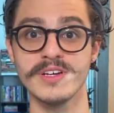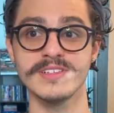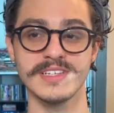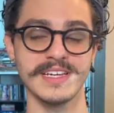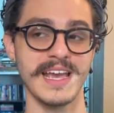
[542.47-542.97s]

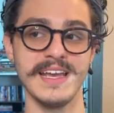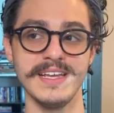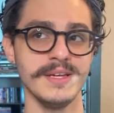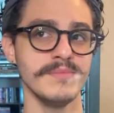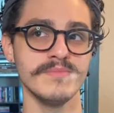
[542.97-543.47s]
is like
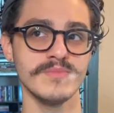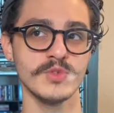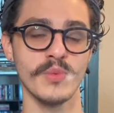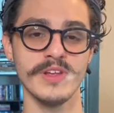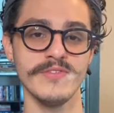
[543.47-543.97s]

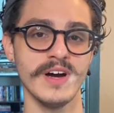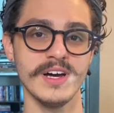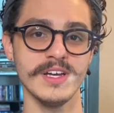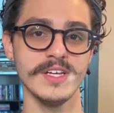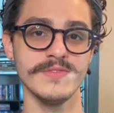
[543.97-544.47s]

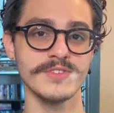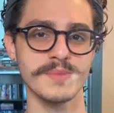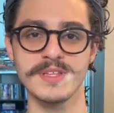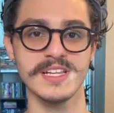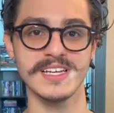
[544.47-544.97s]
$8.25,
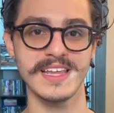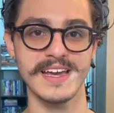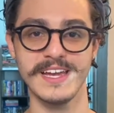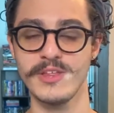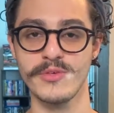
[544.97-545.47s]
something like
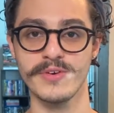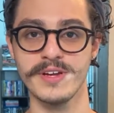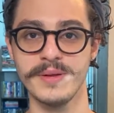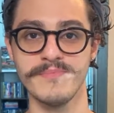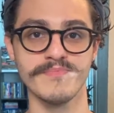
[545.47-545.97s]
that,
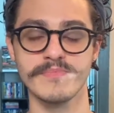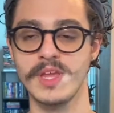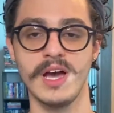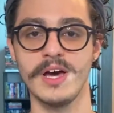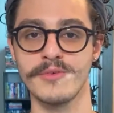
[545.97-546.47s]
$8.30,
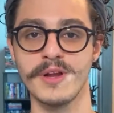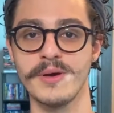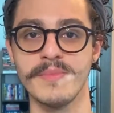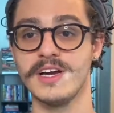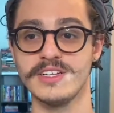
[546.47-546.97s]
I don't know.
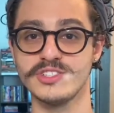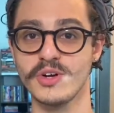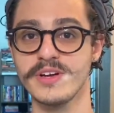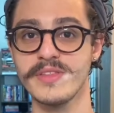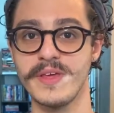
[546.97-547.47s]
I
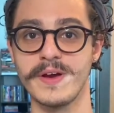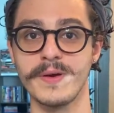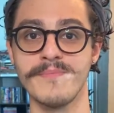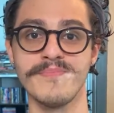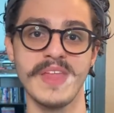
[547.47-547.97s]
started
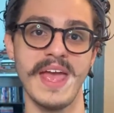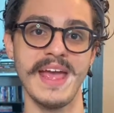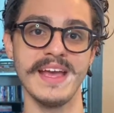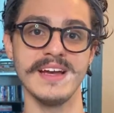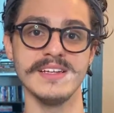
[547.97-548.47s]
there
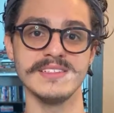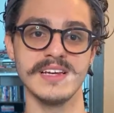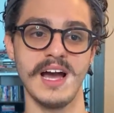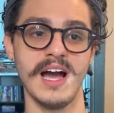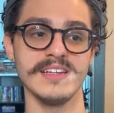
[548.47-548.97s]
and
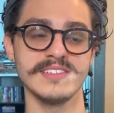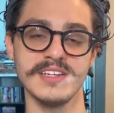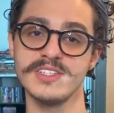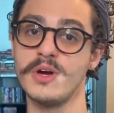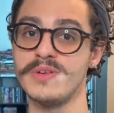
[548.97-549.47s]
I decided
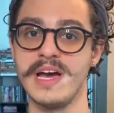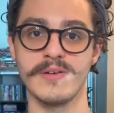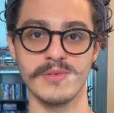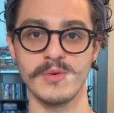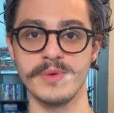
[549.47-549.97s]
to go down a
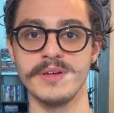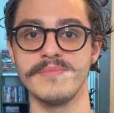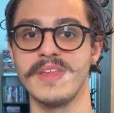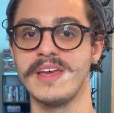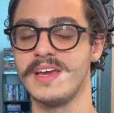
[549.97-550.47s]
little bit.
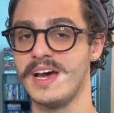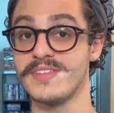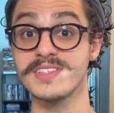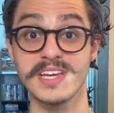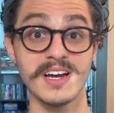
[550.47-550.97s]
At
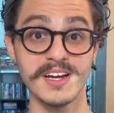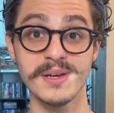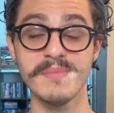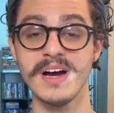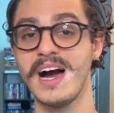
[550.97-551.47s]
the
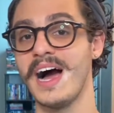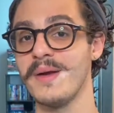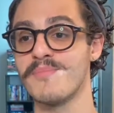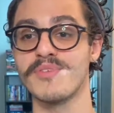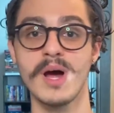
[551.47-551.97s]
time, I
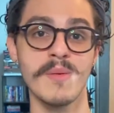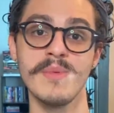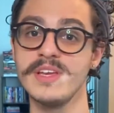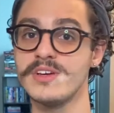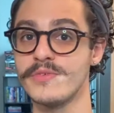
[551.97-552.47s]

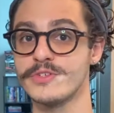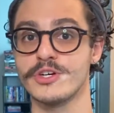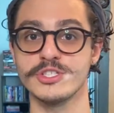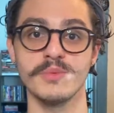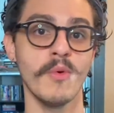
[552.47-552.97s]
probably could have
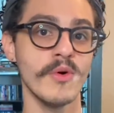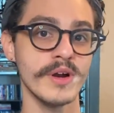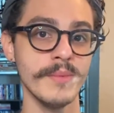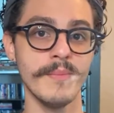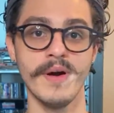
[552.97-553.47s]
charged
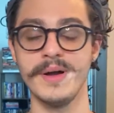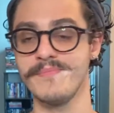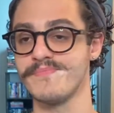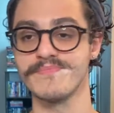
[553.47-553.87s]
more, but